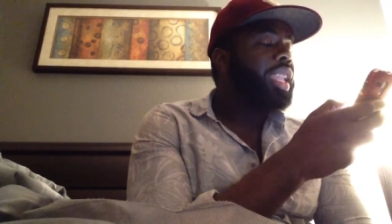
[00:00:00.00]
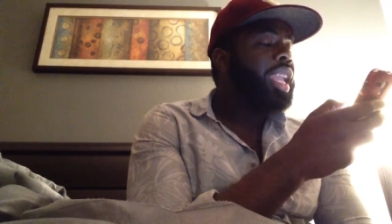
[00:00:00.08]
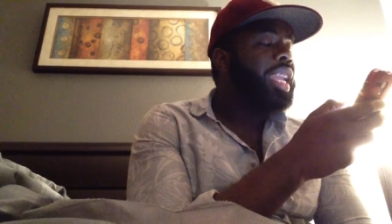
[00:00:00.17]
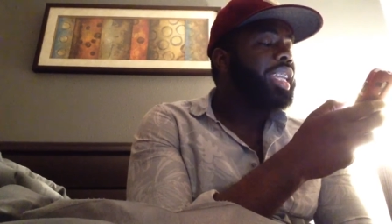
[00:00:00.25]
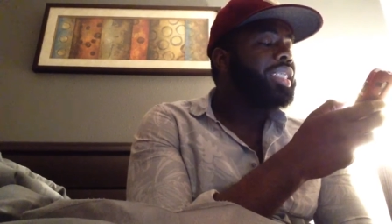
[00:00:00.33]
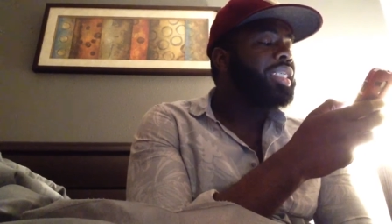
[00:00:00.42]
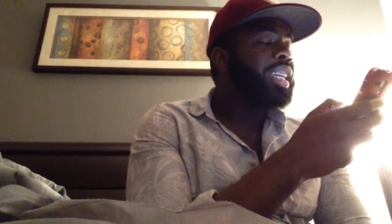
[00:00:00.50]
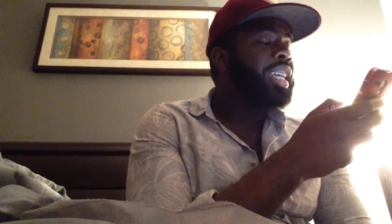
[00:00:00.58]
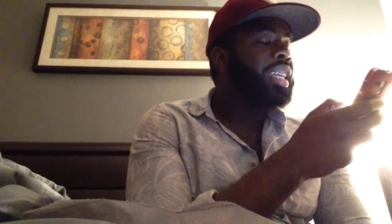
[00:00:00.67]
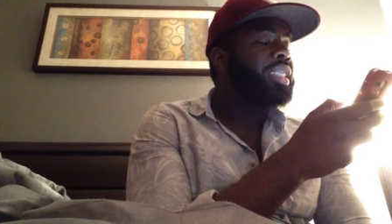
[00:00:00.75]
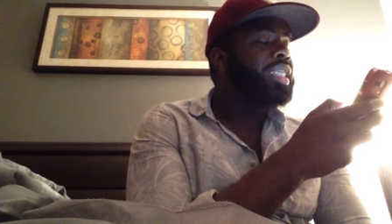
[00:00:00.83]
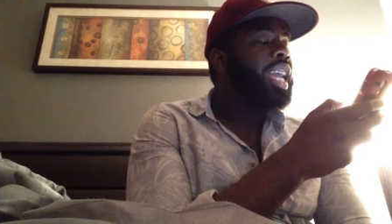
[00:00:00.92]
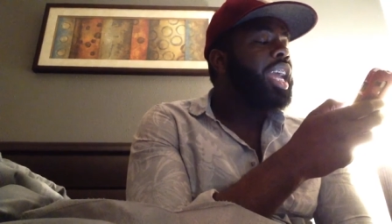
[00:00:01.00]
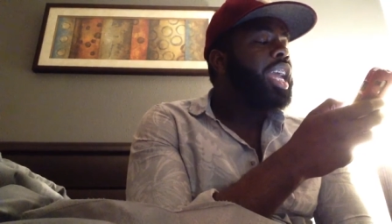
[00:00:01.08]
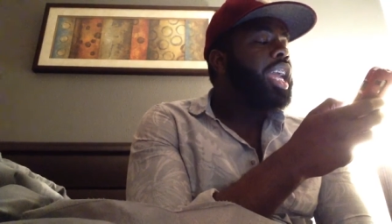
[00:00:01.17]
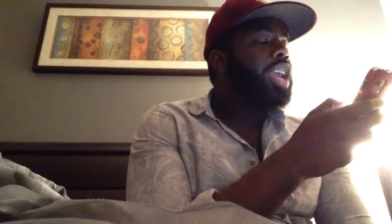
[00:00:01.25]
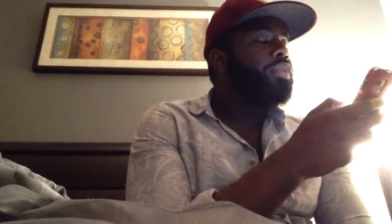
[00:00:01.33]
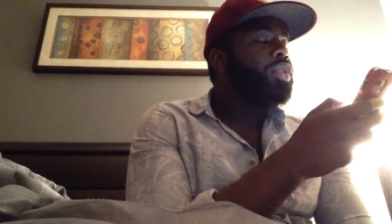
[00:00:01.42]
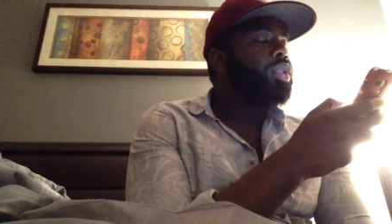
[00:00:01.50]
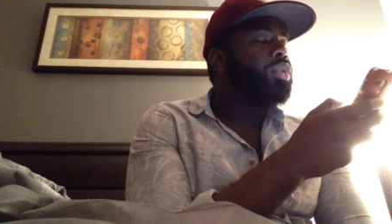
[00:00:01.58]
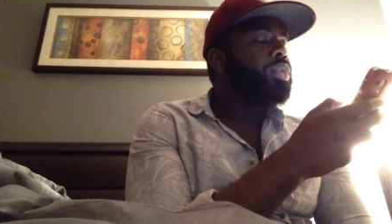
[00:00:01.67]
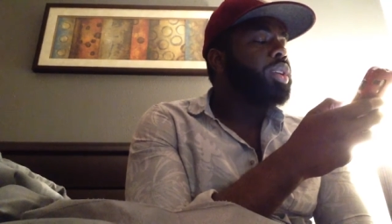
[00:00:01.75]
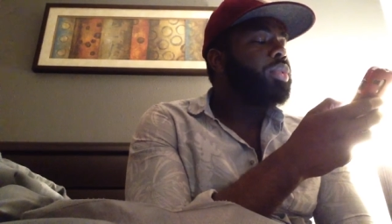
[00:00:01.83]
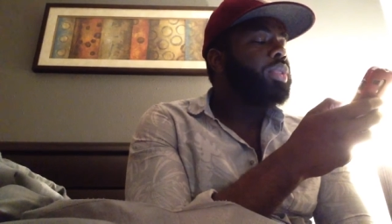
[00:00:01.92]
He says, if you're
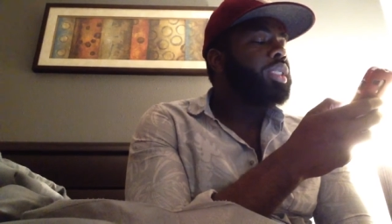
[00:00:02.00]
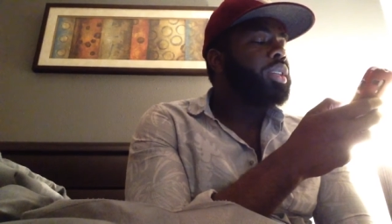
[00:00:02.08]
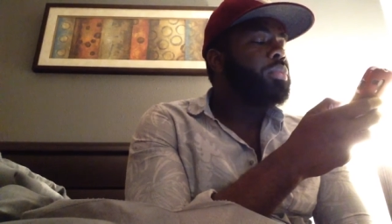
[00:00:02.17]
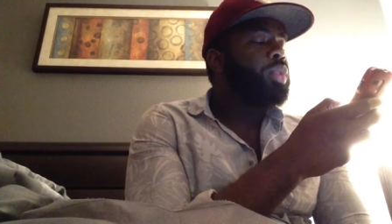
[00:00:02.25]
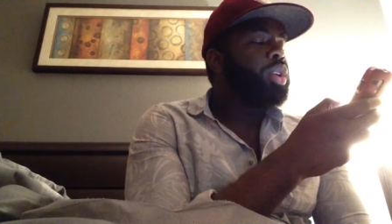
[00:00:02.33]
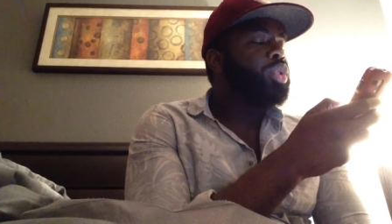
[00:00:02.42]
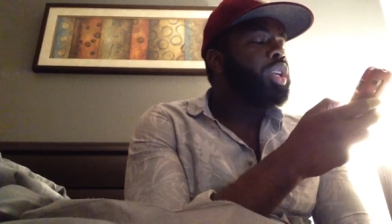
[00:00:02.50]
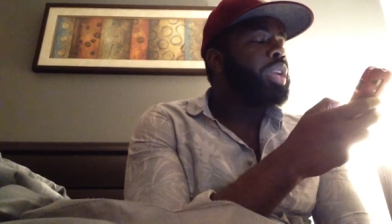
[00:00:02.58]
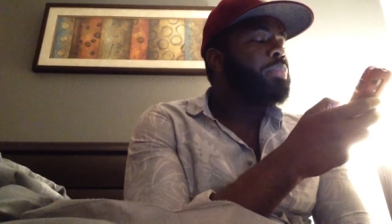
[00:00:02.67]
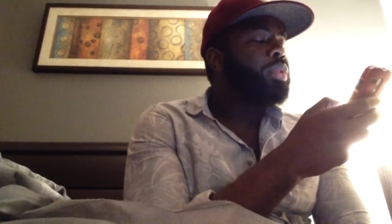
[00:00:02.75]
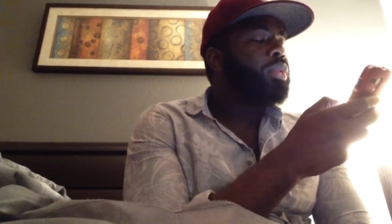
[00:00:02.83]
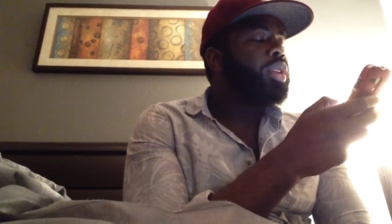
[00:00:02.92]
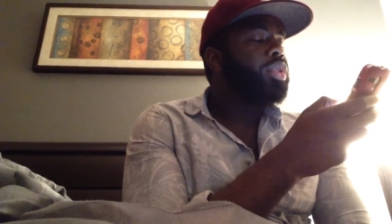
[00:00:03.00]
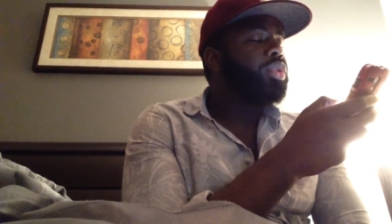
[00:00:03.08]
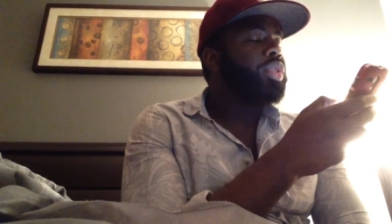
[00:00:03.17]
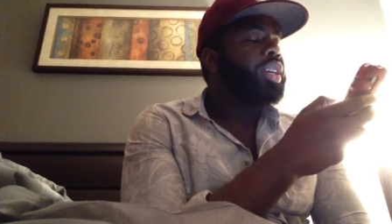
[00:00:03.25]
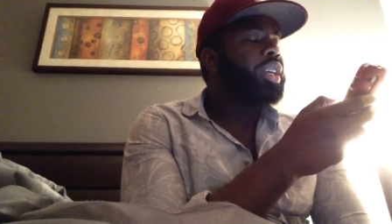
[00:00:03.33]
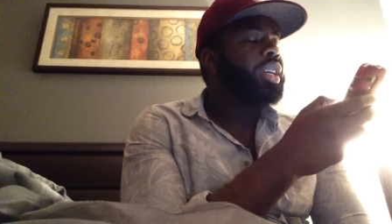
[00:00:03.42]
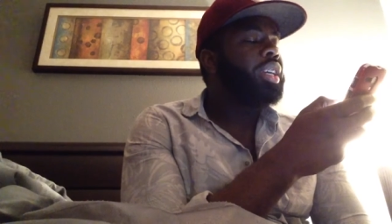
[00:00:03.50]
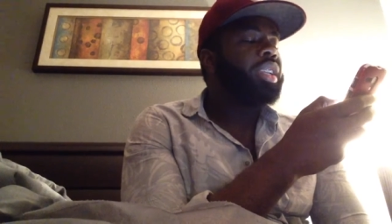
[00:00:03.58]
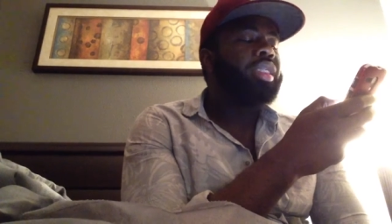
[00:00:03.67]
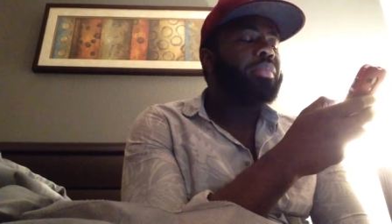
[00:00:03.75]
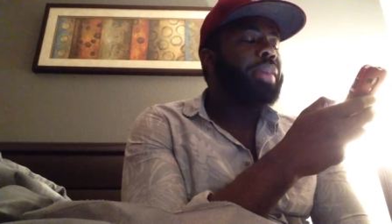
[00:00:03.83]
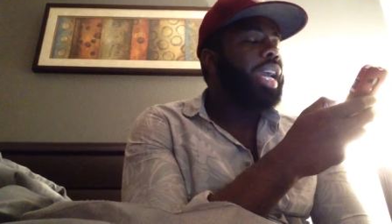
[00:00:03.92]
real with someone, you keep it real through the good
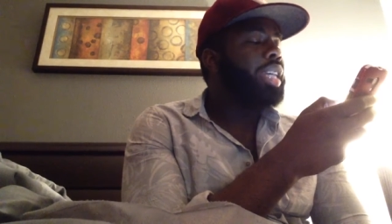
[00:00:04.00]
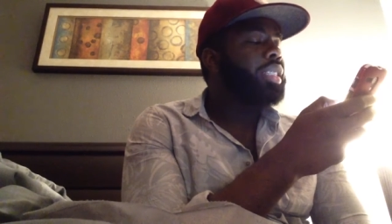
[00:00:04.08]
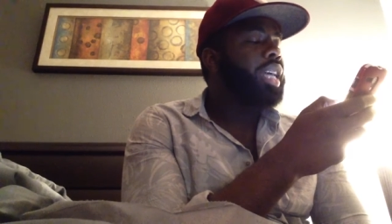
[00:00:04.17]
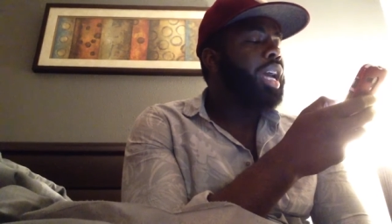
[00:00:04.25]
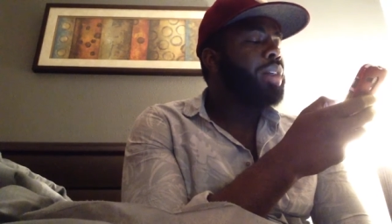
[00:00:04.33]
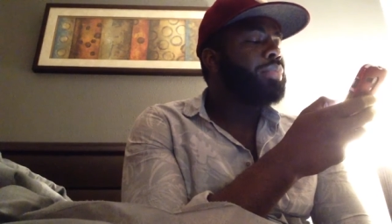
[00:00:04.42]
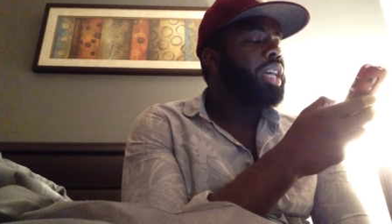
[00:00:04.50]
and the bad times.